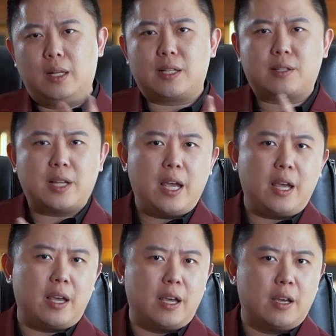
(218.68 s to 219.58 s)
Let's say
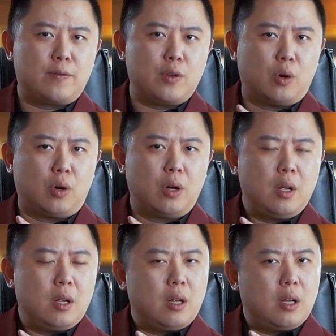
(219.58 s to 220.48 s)
if your
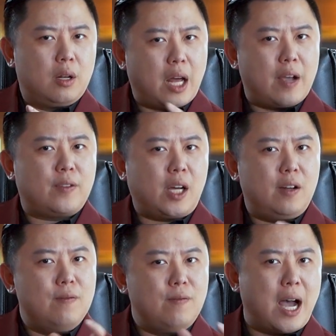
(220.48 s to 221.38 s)

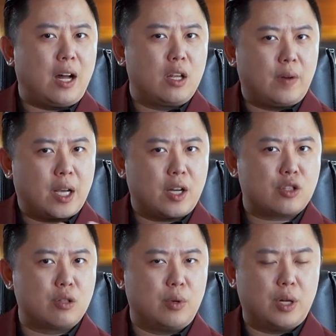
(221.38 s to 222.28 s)
lifetime value of a
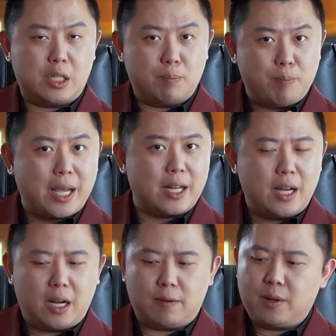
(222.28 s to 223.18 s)
customer is big
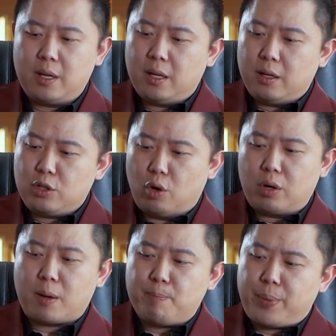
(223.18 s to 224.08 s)
enough, your
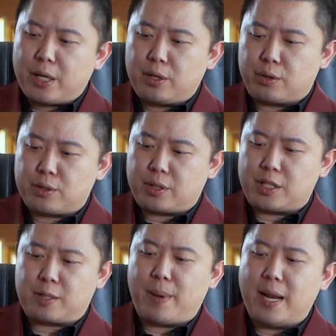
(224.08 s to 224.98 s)
competitors, they're
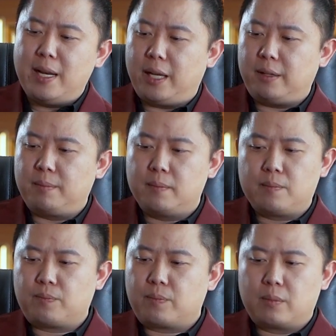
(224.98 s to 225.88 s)
spending
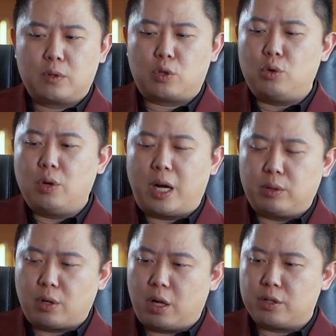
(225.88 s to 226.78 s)

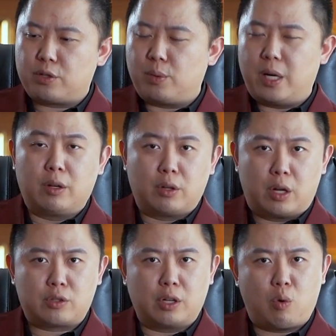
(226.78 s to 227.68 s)
$200,
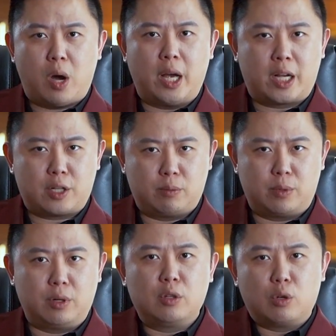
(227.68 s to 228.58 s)
$300 to acquire a
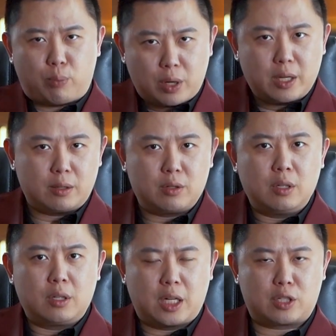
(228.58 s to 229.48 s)
customer, to bring a
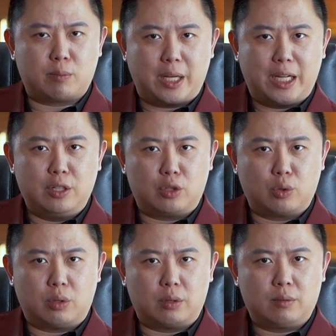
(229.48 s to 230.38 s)
customer in the
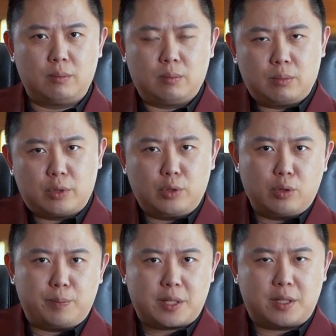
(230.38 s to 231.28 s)
door, to do
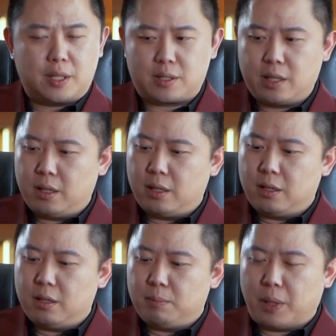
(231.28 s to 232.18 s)
business.
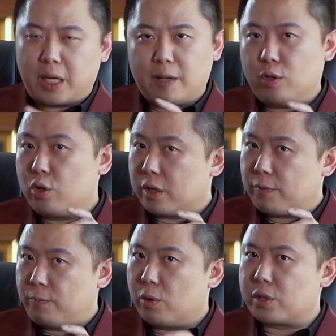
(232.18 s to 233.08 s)
But if you could
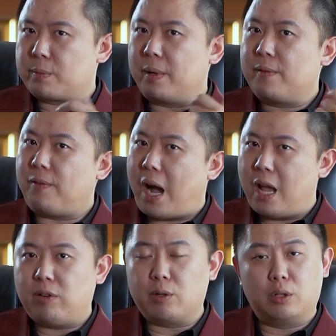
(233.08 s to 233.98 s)
afford to spend
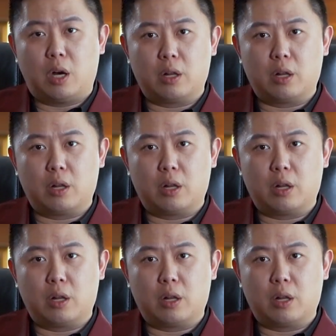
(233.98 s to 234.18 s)
$500,